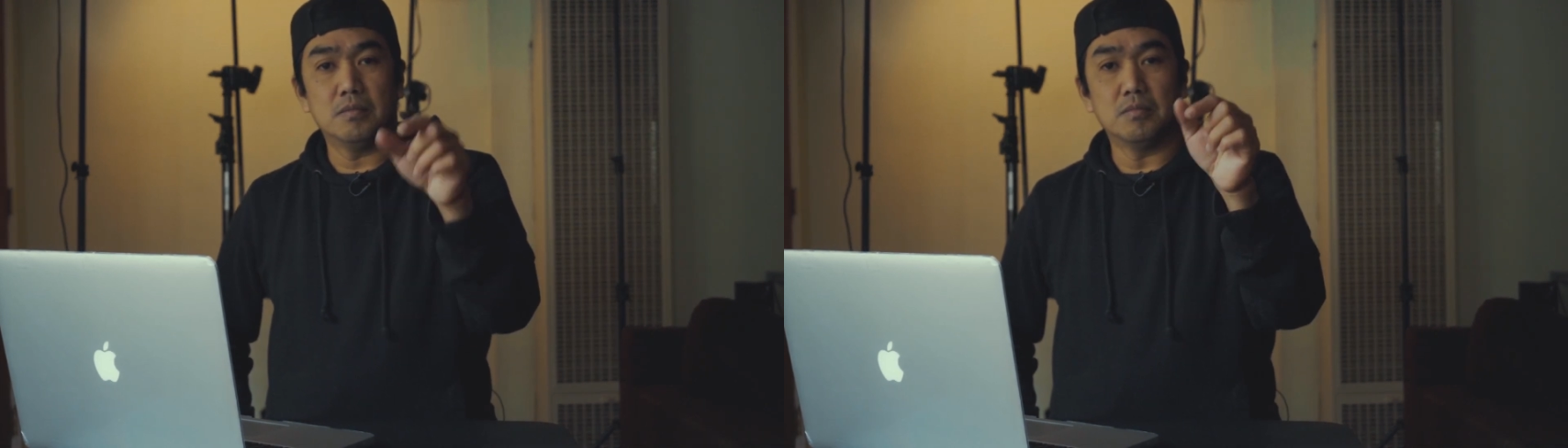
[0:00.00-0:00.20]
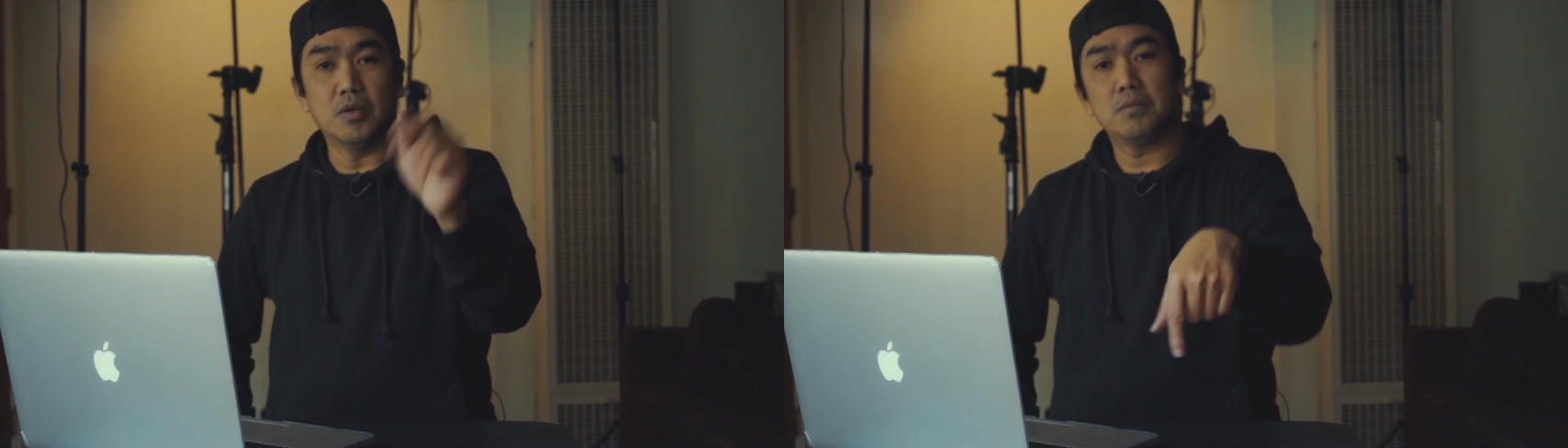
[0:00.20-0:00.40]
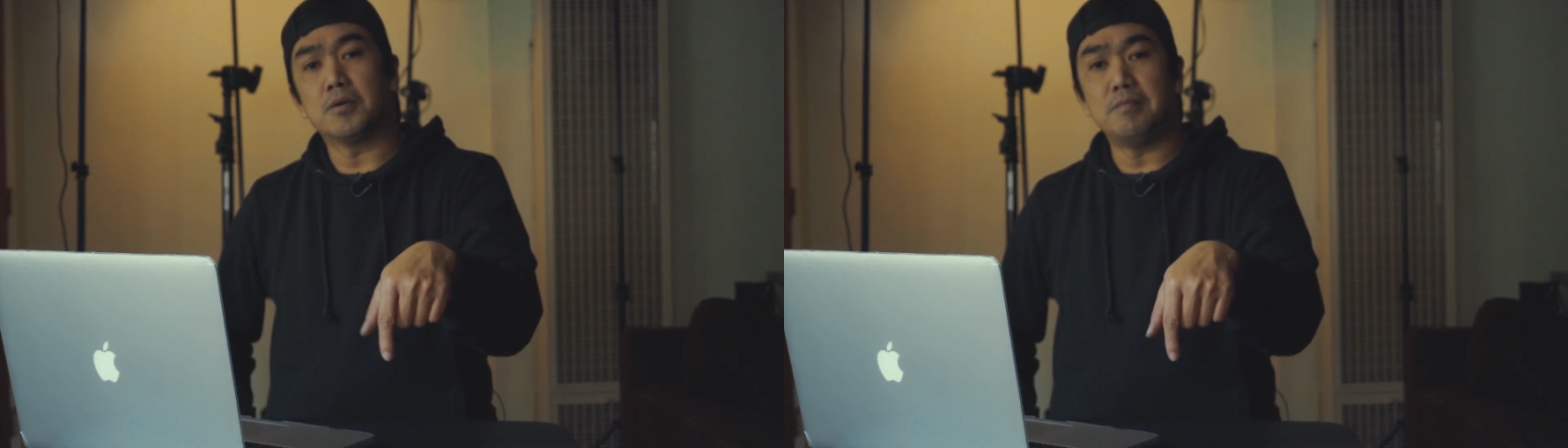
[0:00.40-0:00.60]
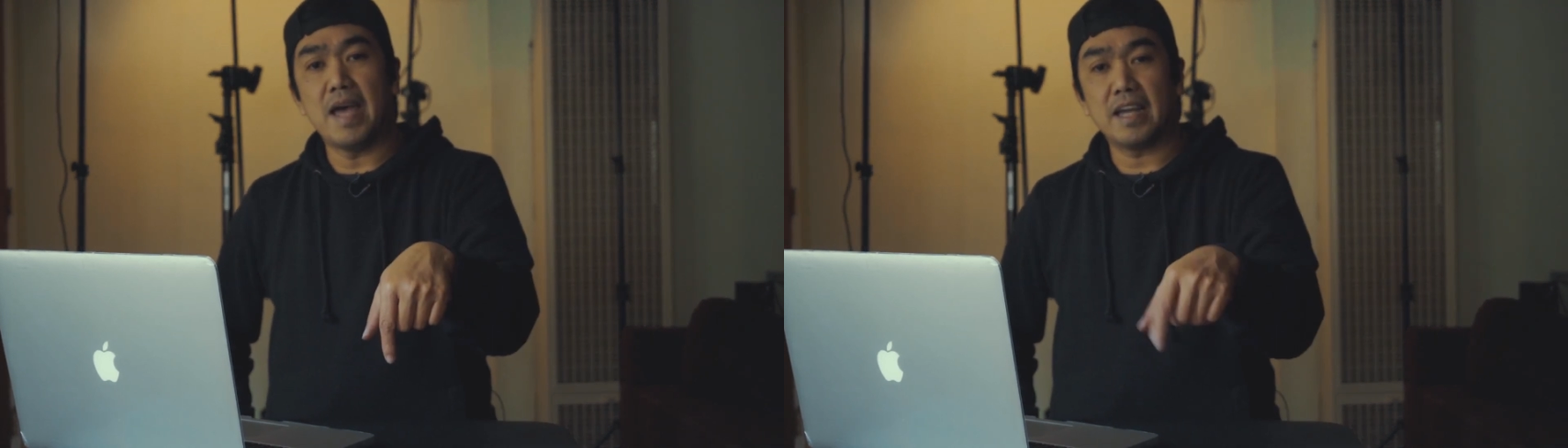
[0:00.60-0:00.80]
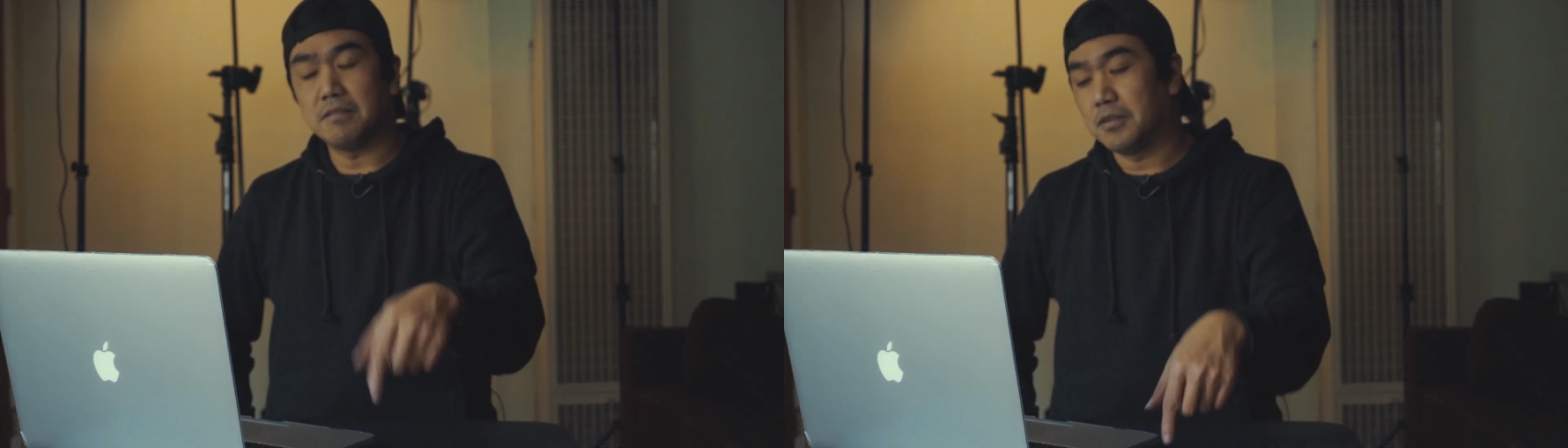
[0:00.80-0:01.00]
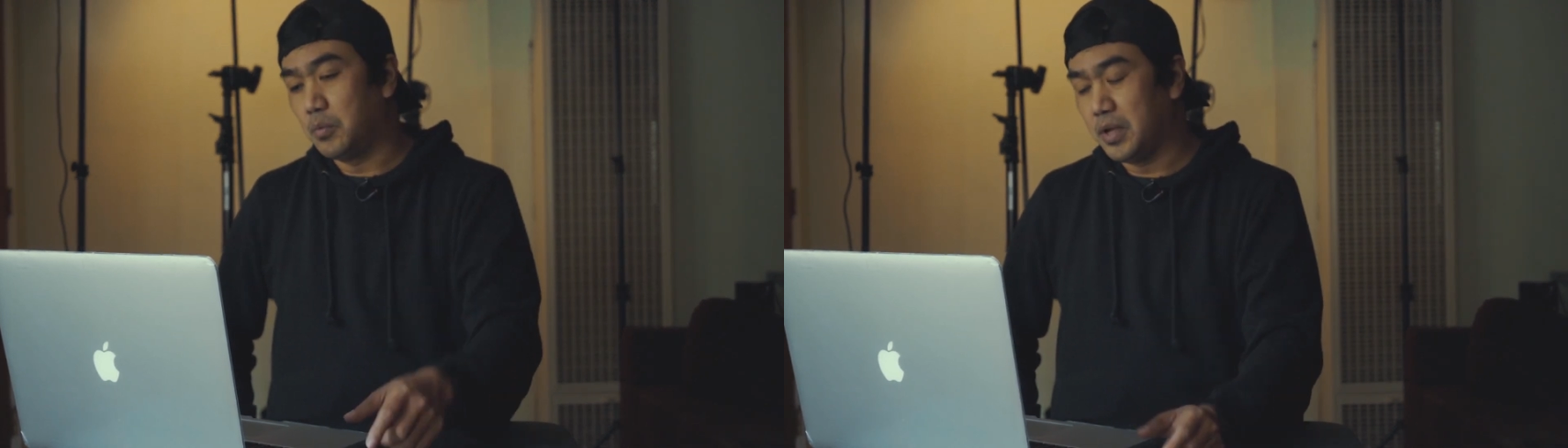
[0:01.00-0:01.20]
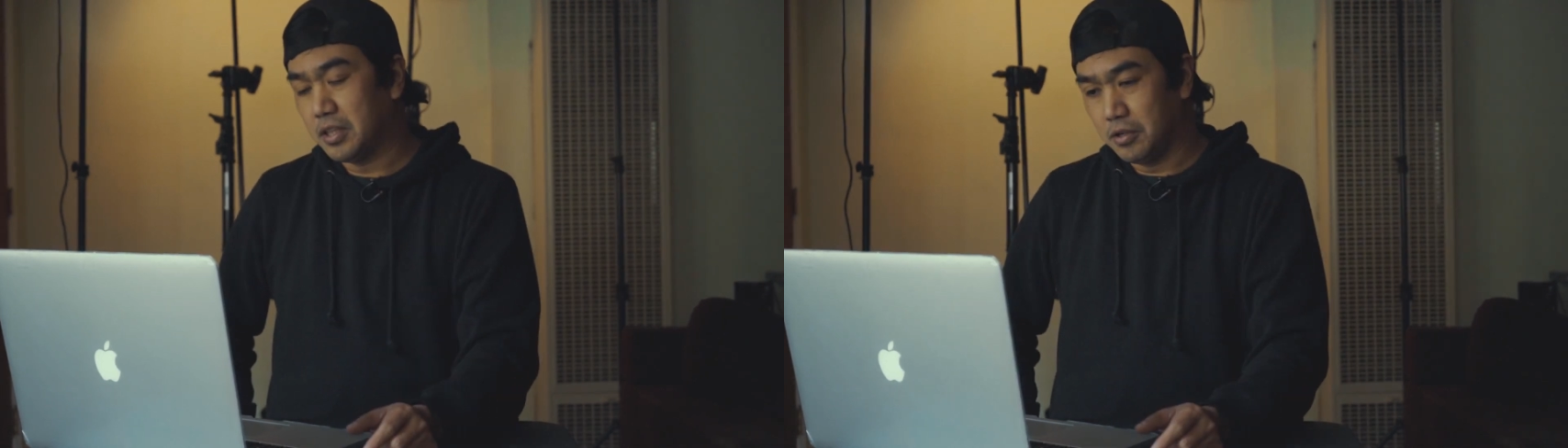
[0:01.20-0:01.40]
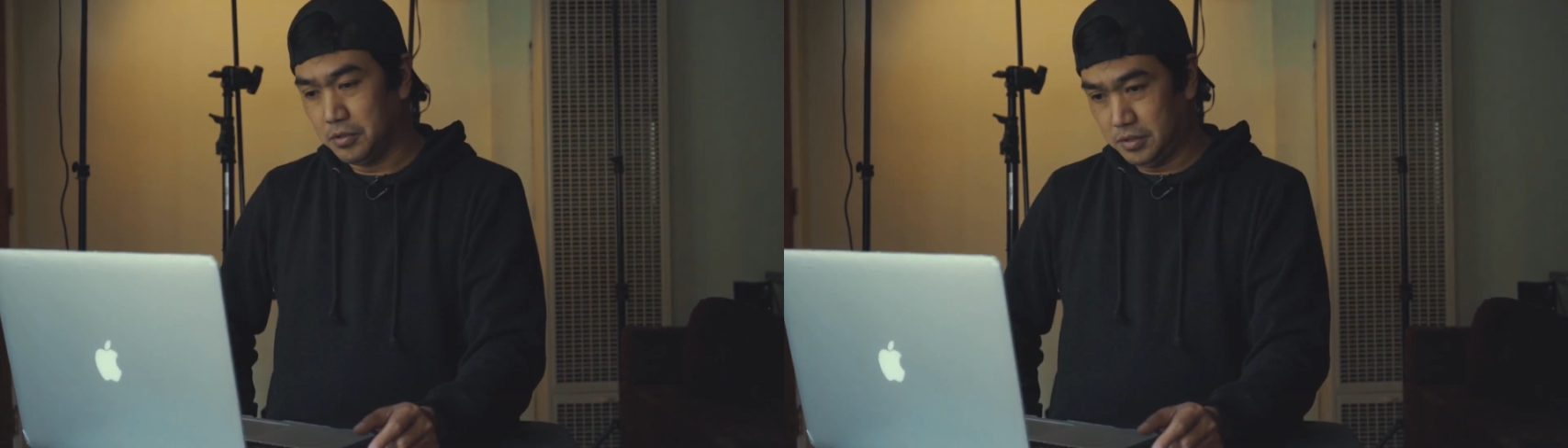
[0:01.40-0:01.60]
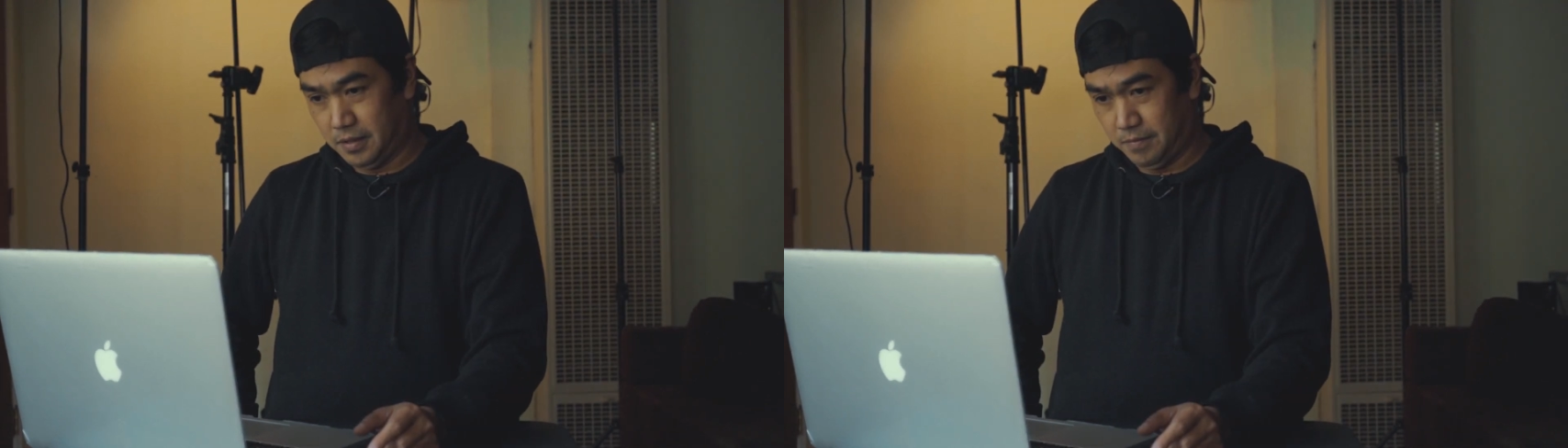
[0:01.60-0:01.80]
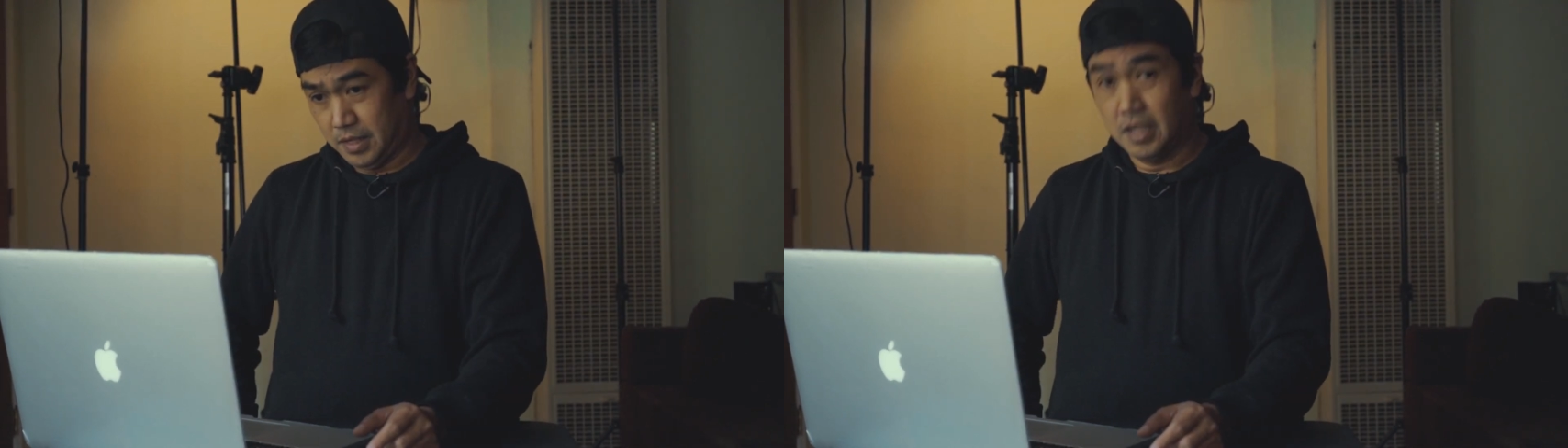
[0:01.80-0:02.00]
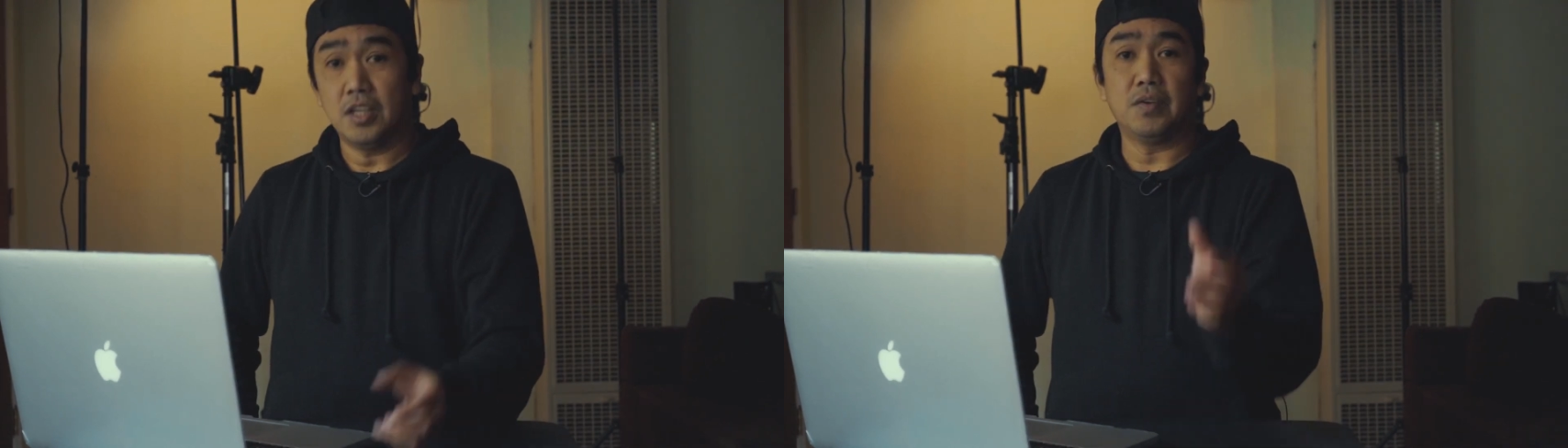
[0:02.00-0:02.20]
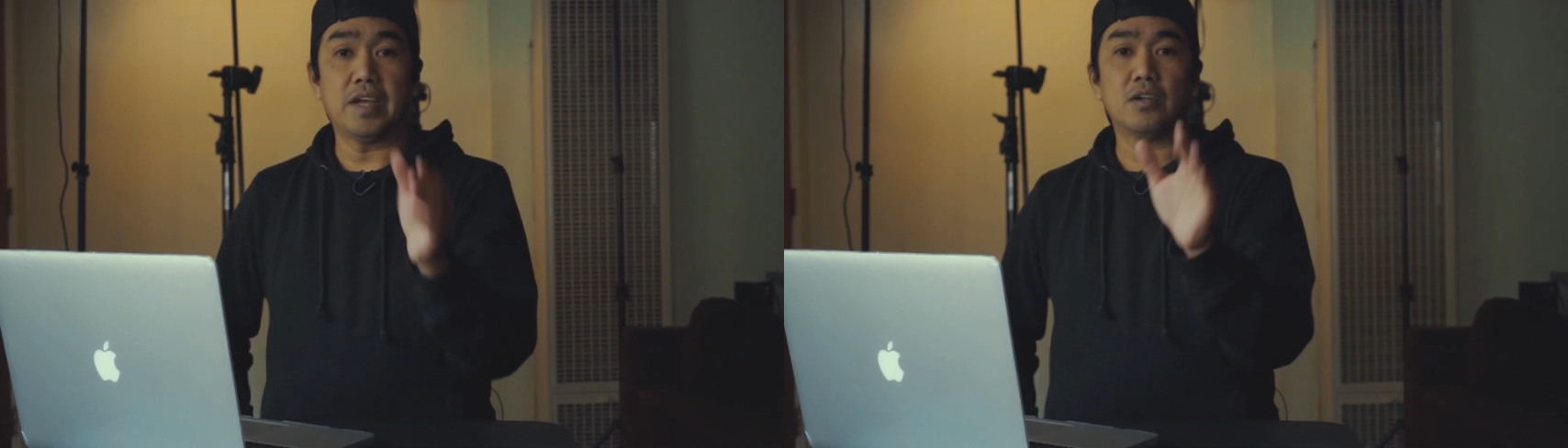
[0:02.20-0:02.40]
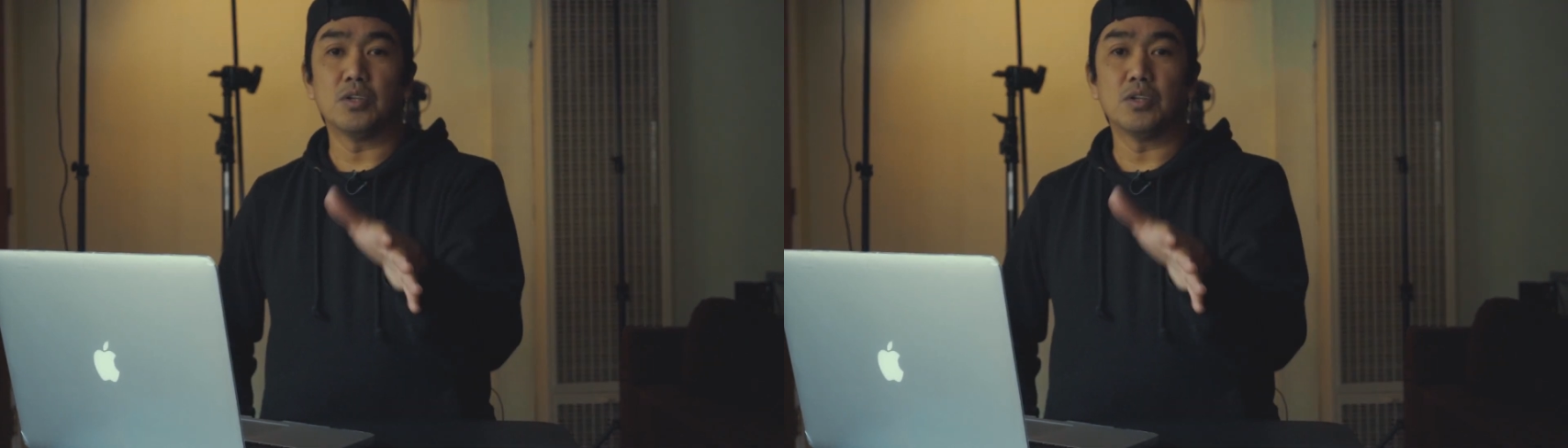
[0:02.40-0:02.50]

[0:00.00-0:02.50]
both for Mac and for Windows. You can